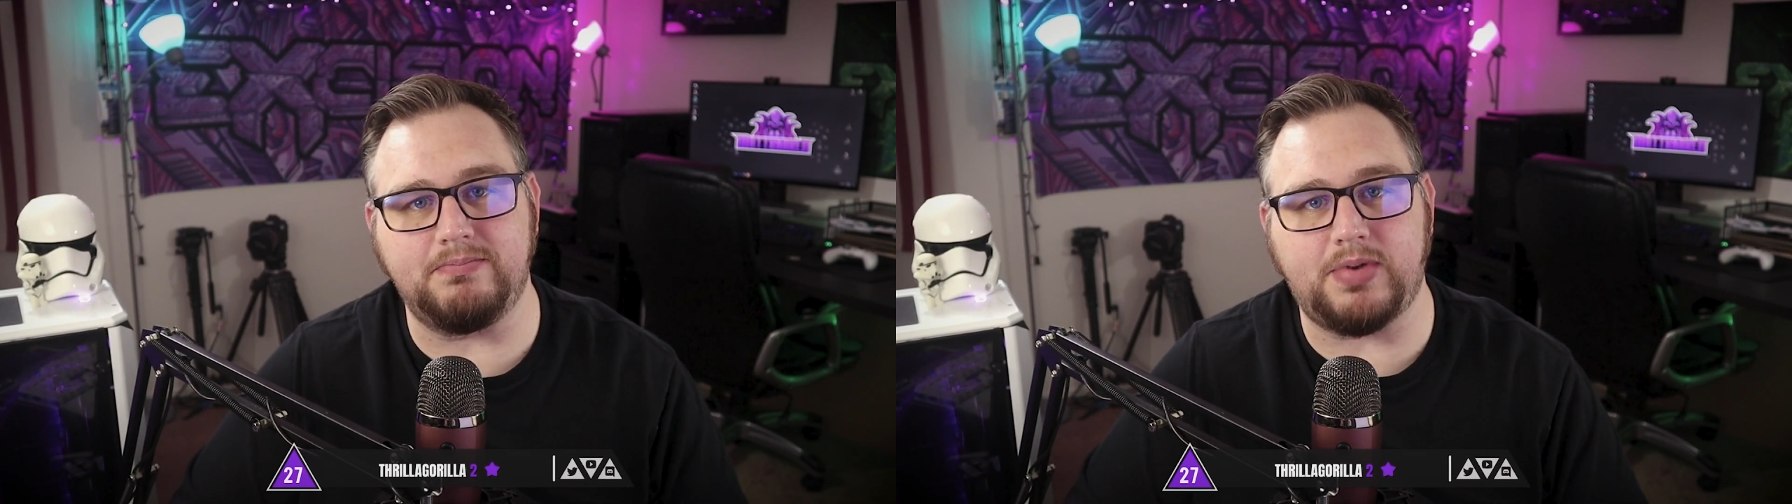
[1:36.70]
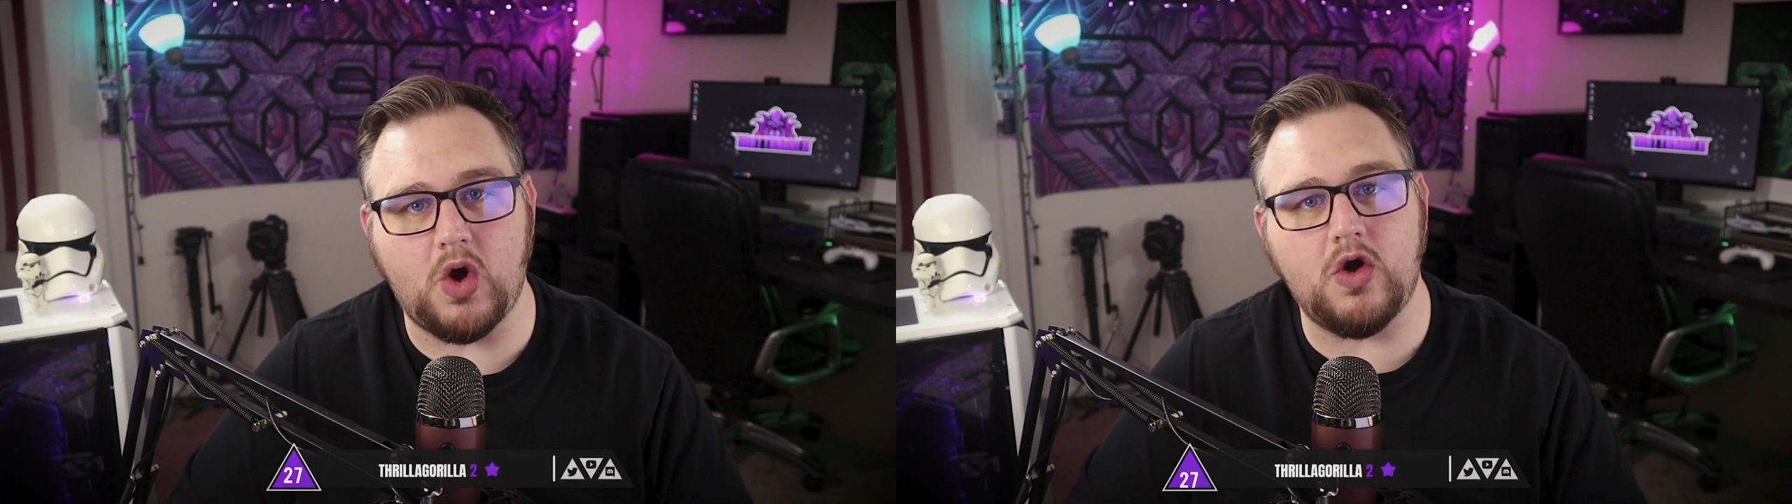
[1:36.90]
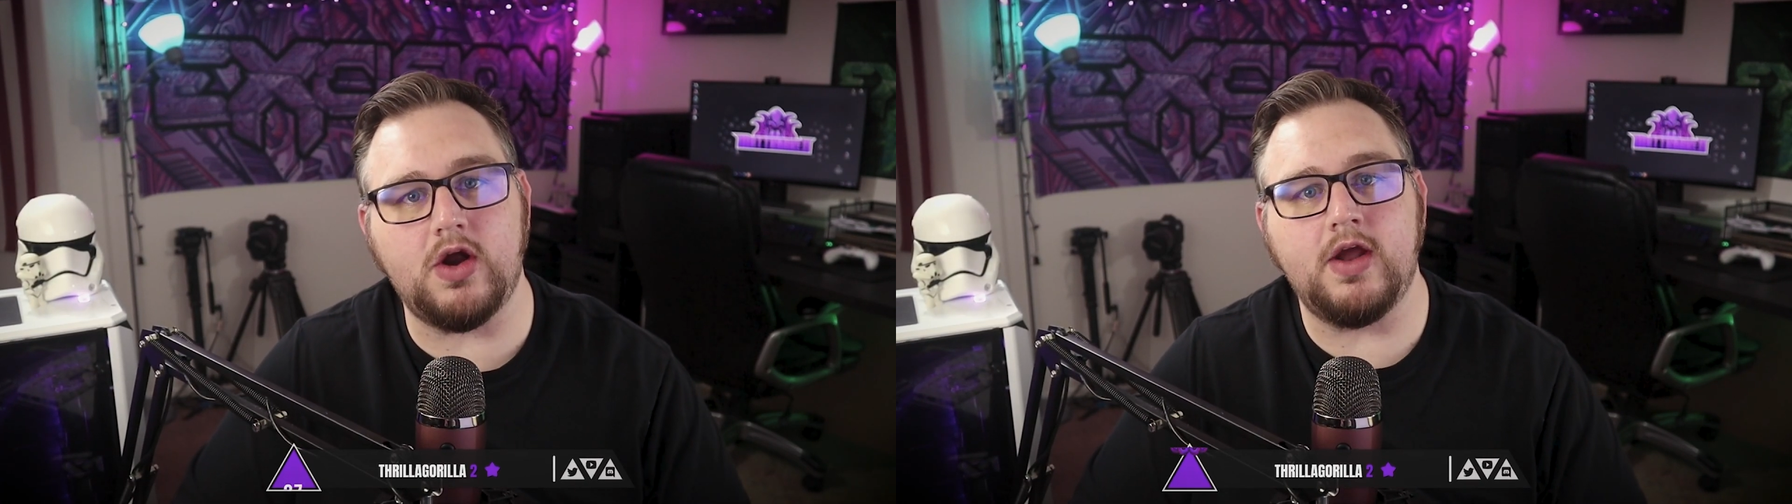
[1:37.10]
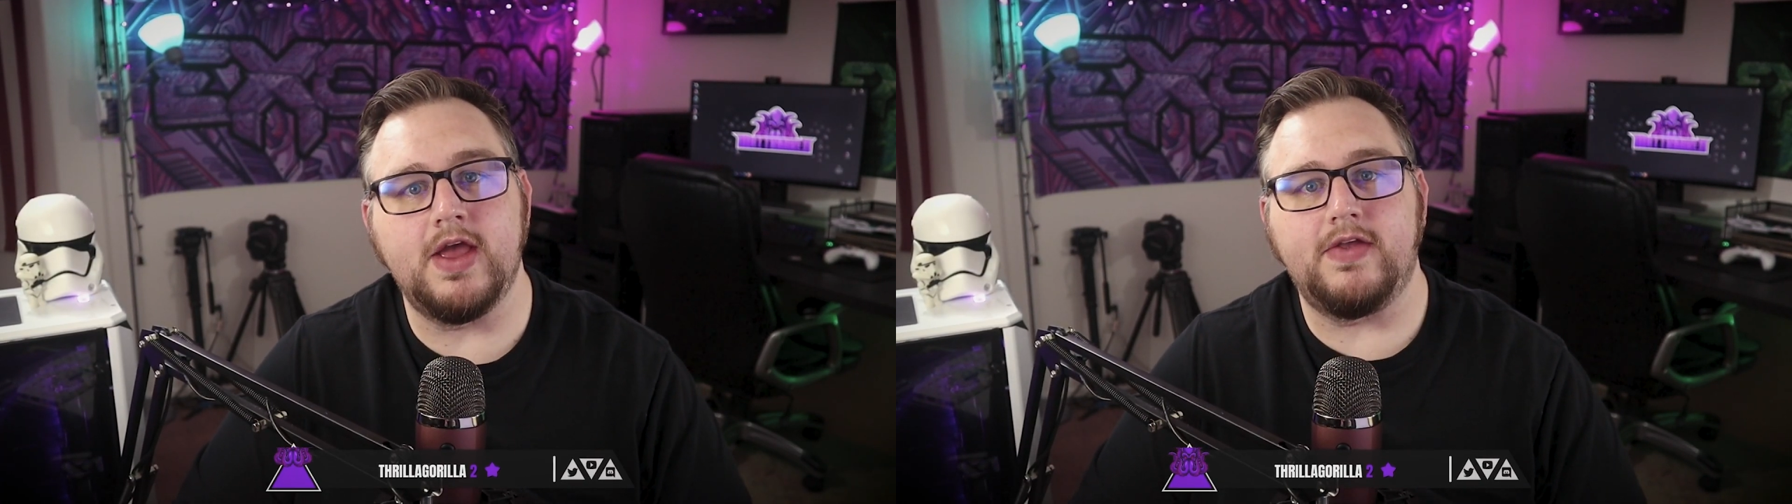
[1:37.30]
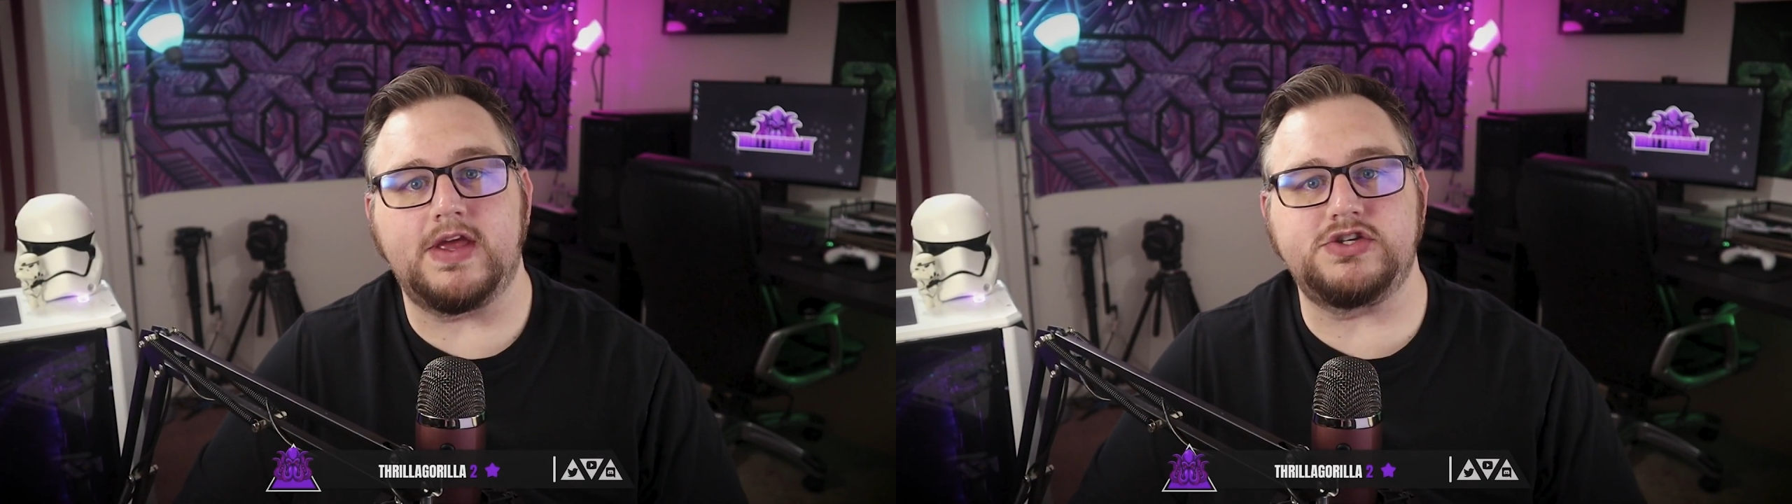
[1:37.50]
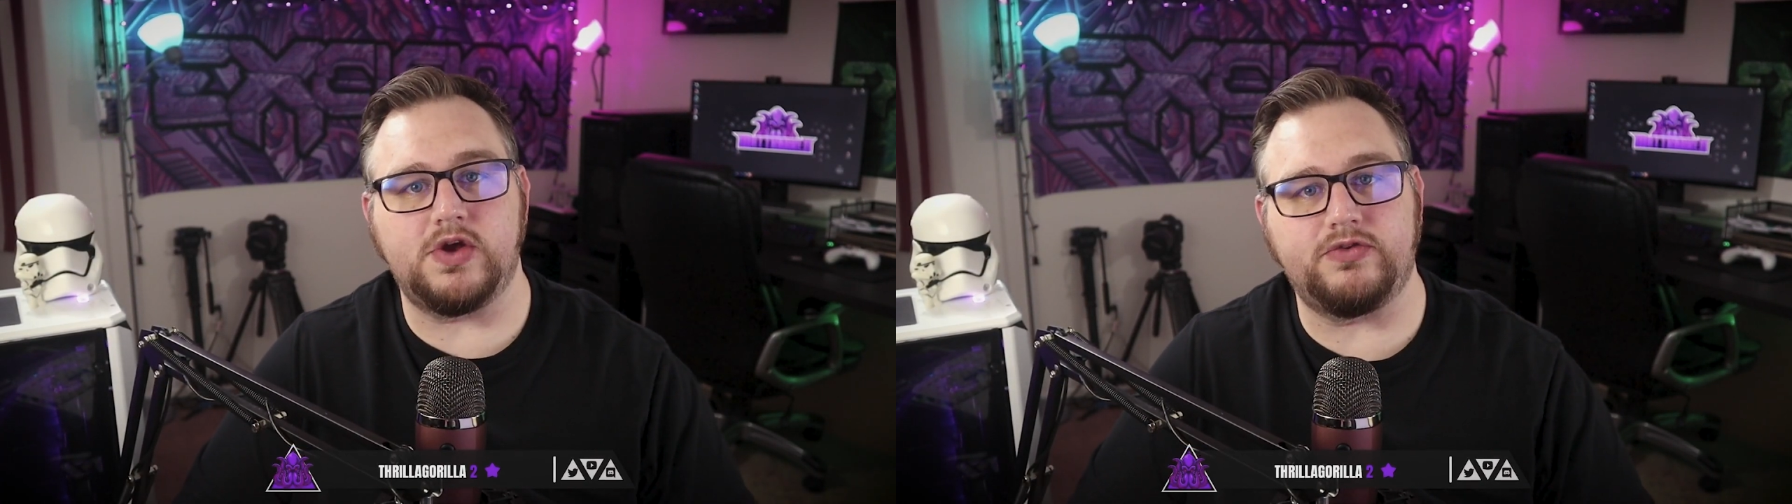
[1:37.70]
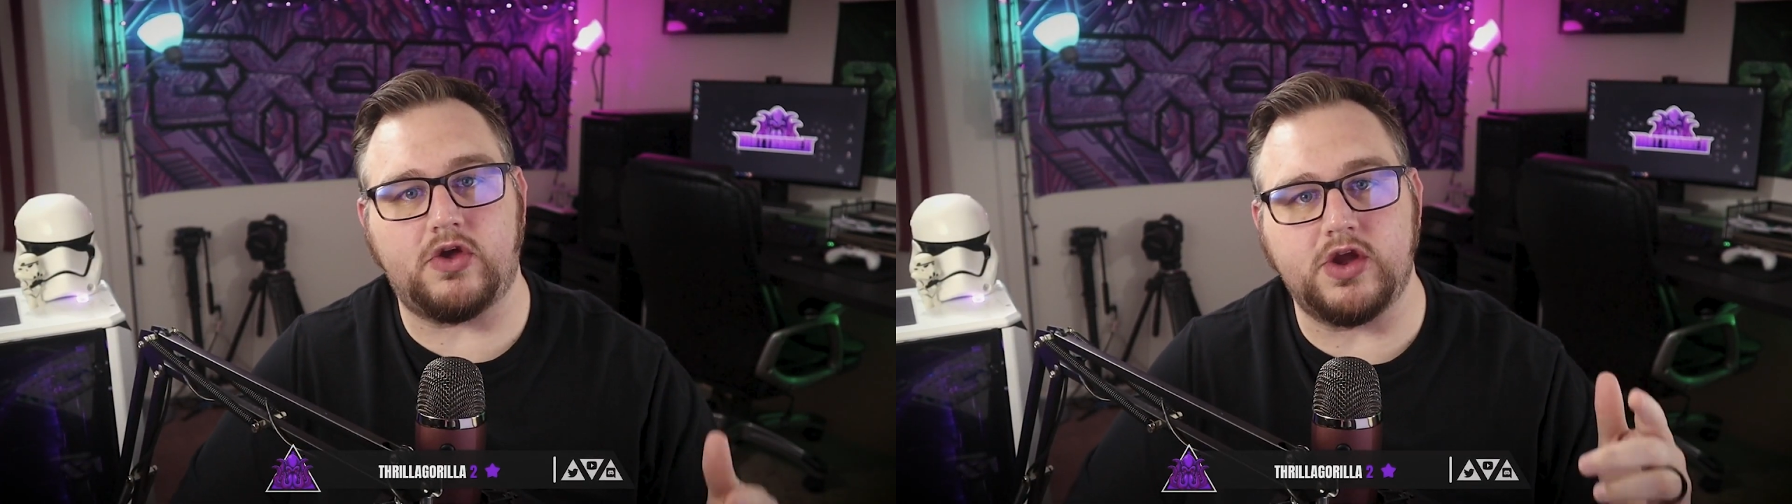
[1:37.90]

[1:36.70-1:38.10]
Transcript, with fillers: bar that shows all